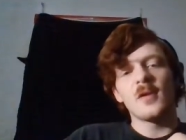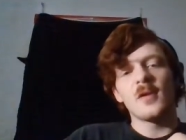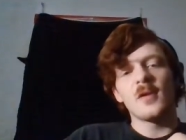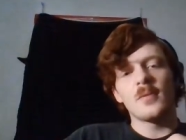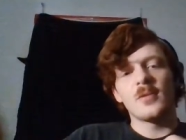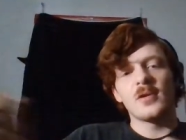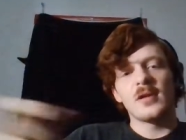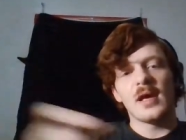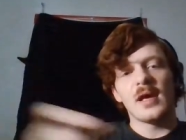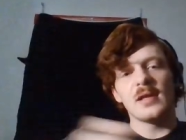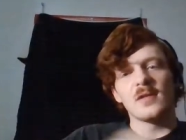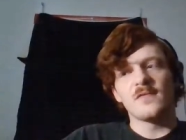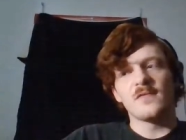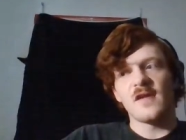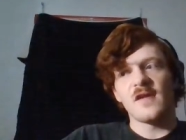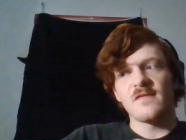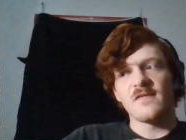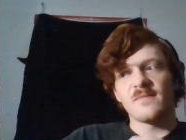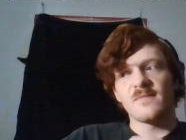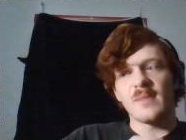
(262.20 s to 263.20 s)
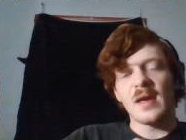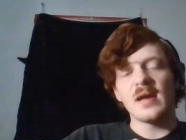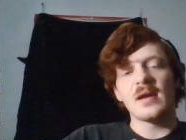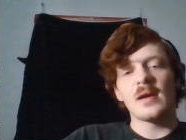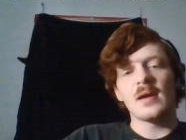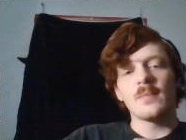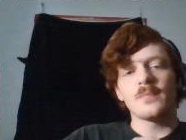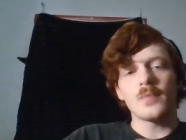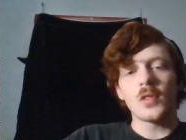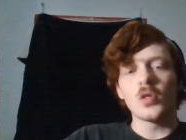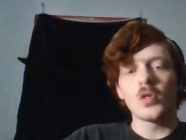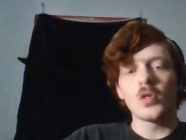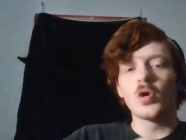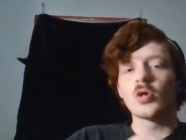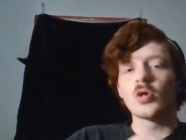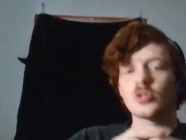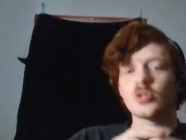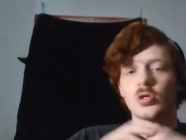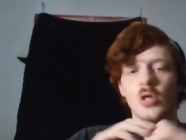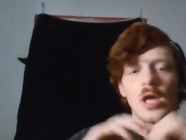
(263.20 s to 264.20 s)
armor in Halo Five Beta
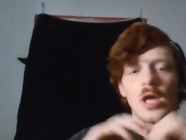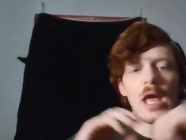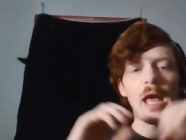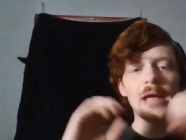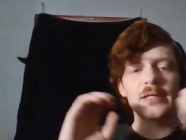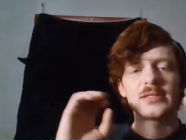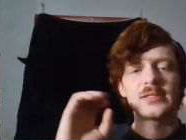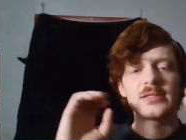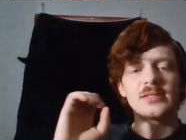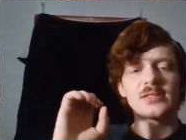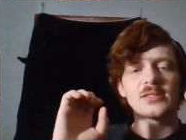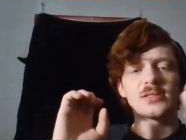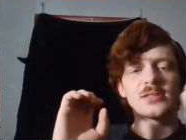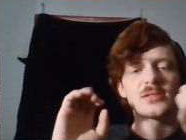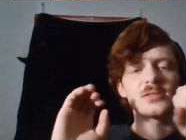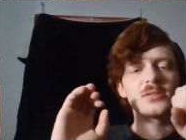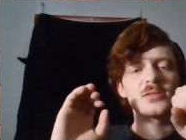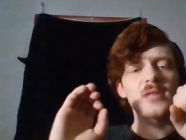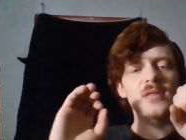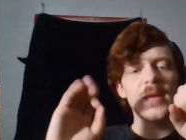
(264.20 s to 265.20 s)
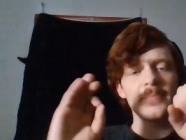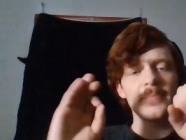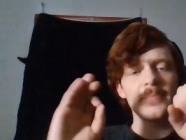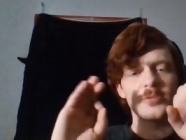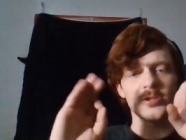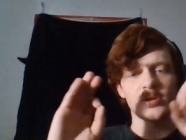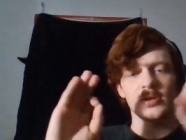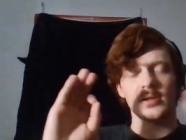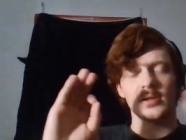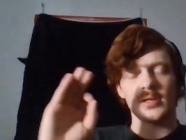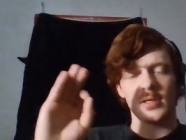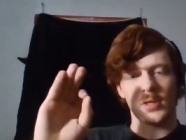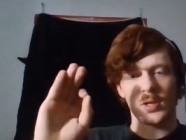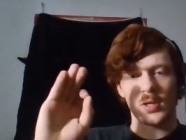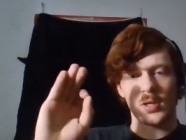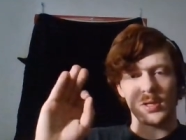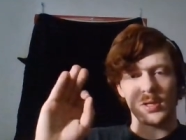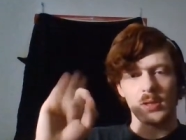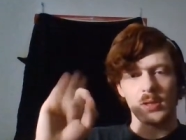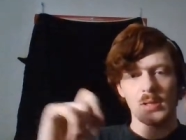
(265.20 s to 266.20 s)
looked exceptionally
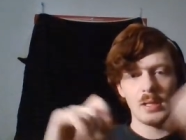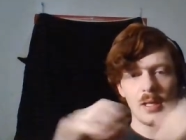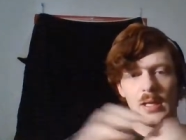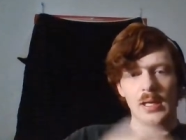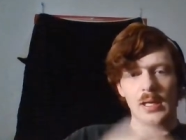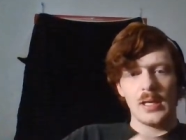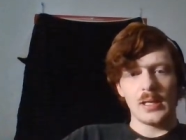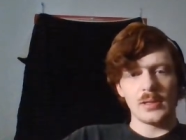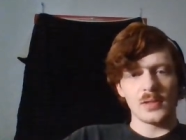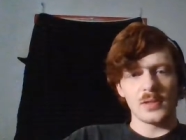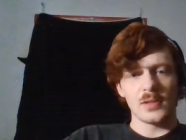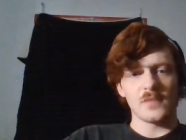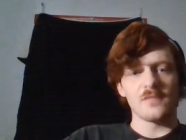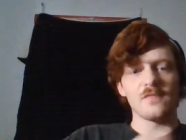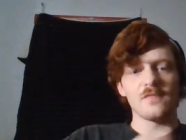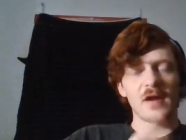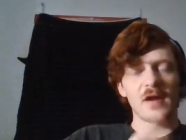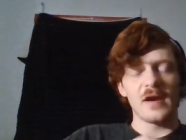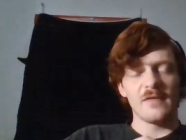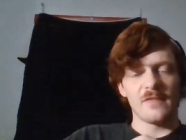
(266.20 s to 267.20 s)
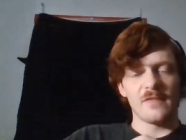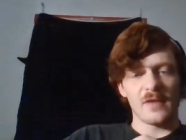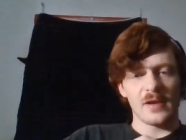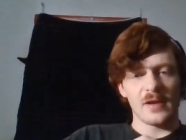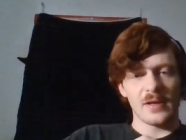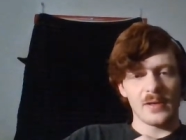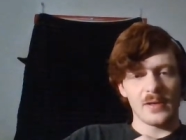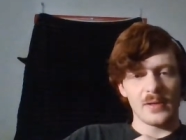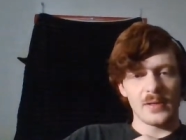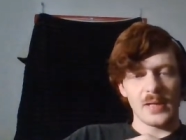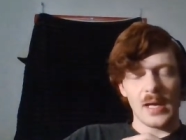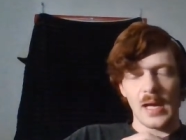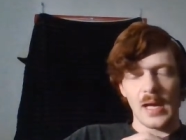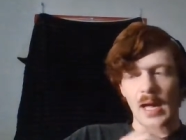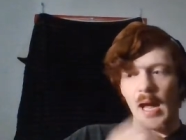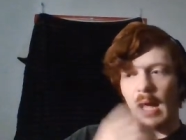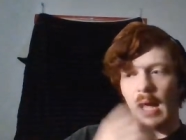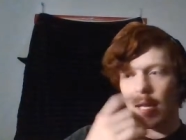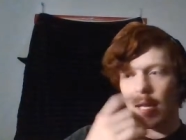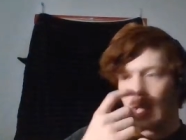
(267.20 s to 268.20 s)
good. It looked very, very good. Uh,
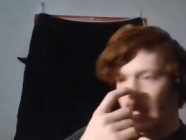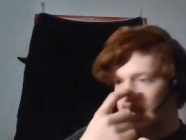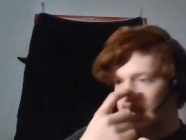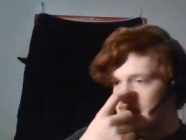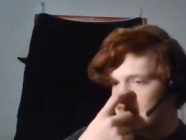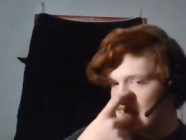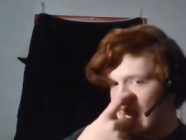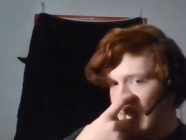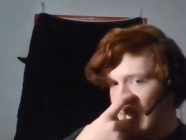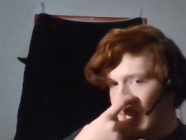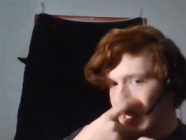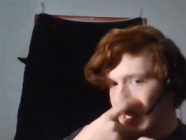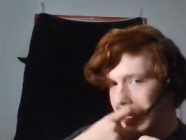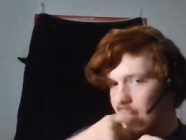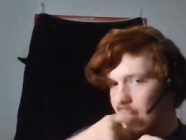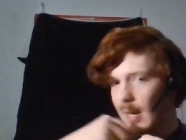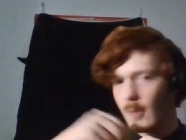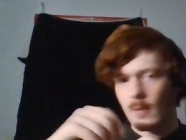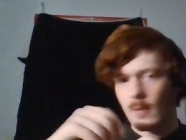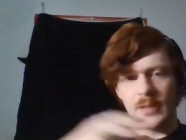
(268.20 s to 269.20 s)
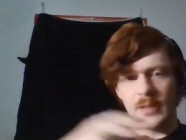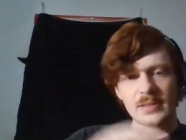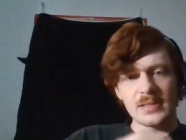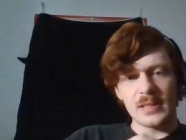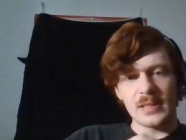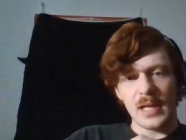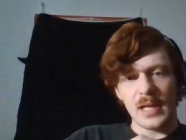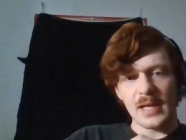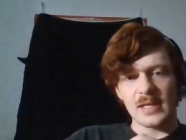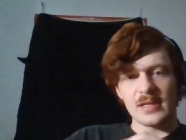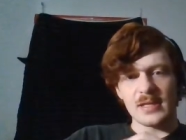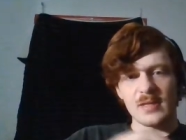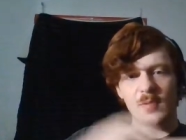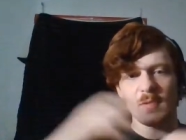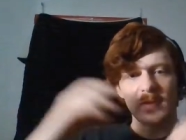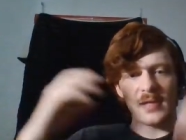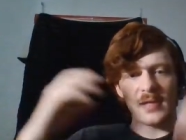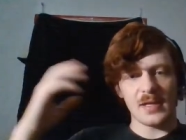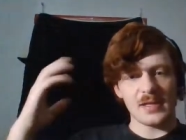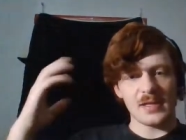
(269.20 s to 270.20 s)
I liked, I like, I really did like the
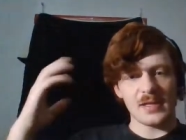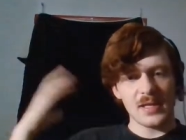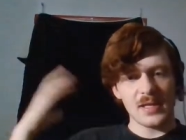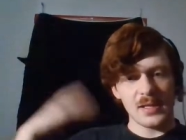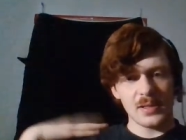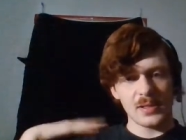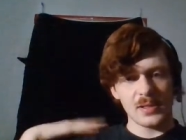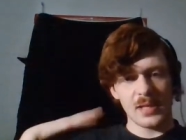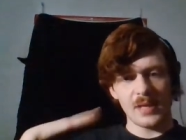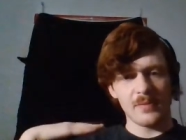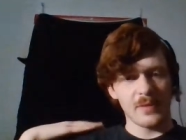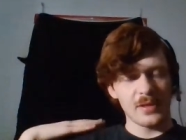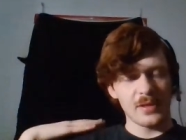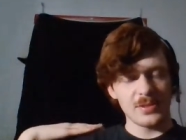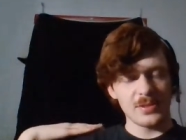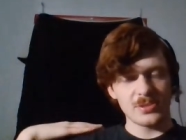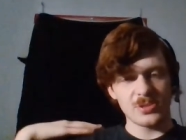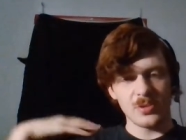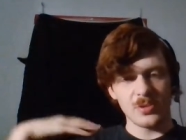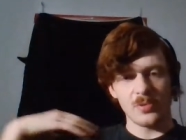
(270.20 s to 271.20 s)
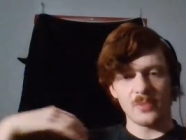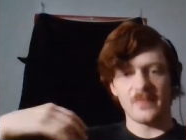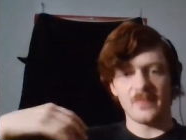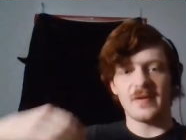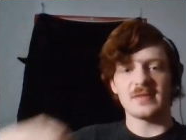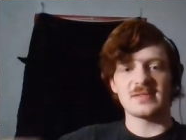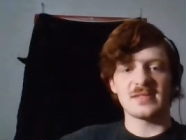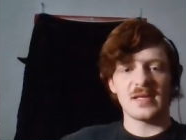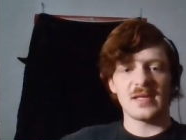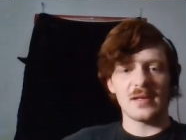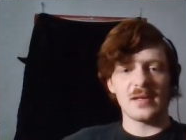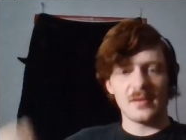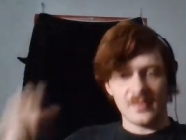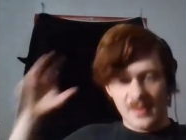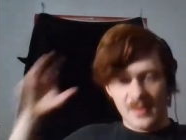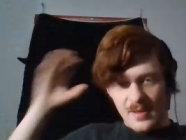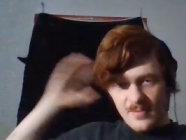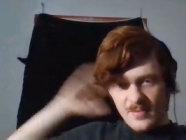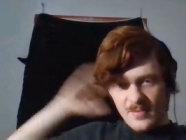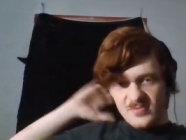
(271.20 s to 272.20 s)
like the getting rid of the shoulder vents, get
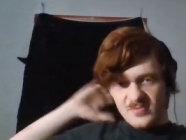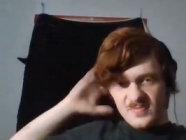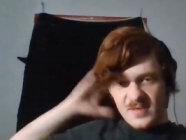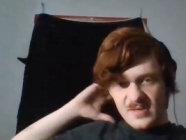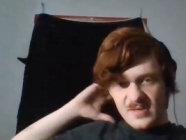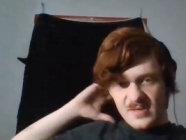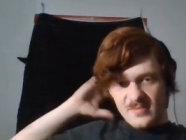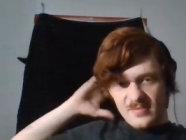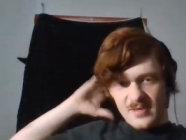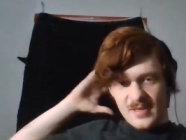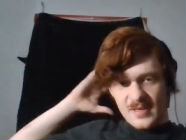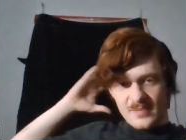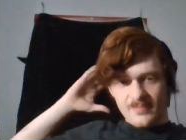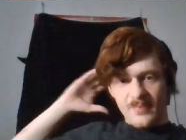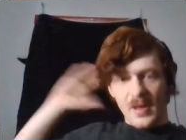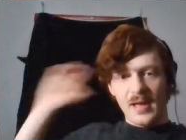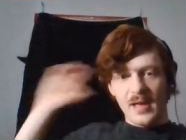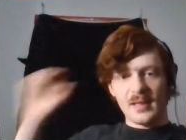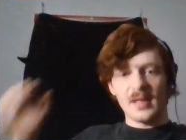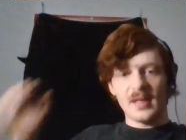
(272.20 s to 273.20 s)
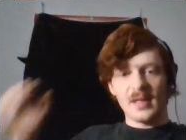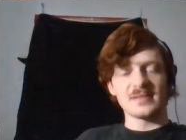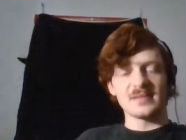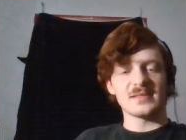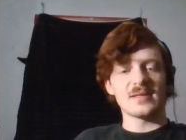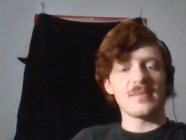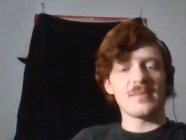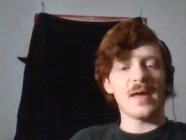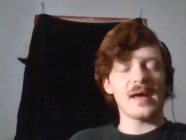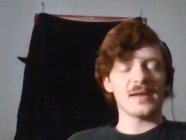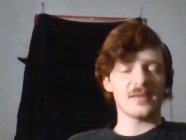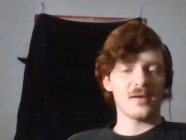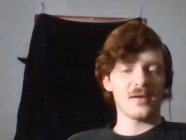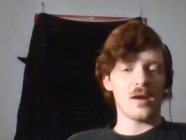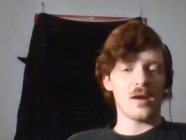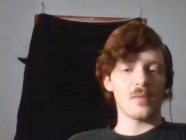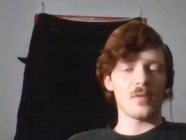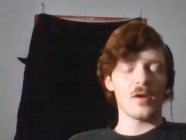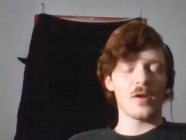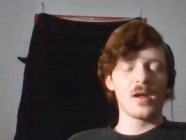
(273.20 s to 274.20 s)
that those big thing pylons on the back of the
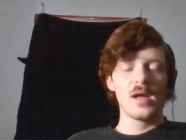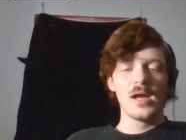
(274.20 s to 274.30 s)
armor,